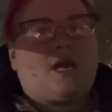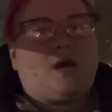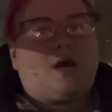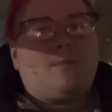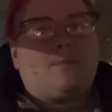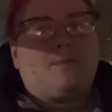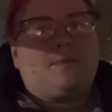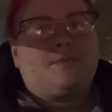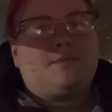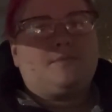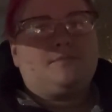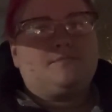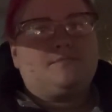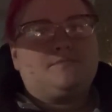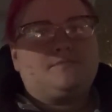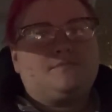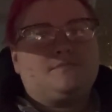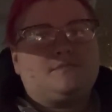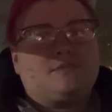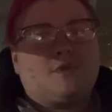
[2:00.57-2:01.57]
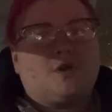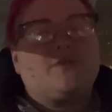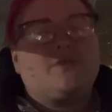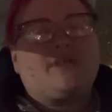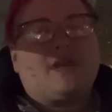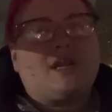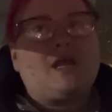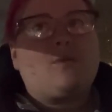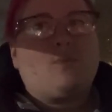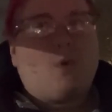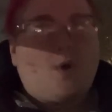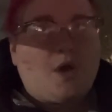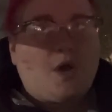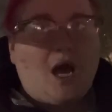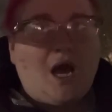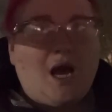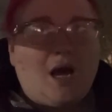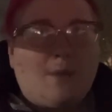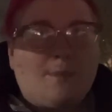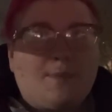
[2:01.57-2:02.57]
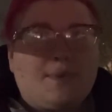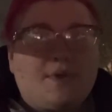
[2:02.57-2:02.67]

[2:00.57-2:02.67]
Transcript: up, or then I woke up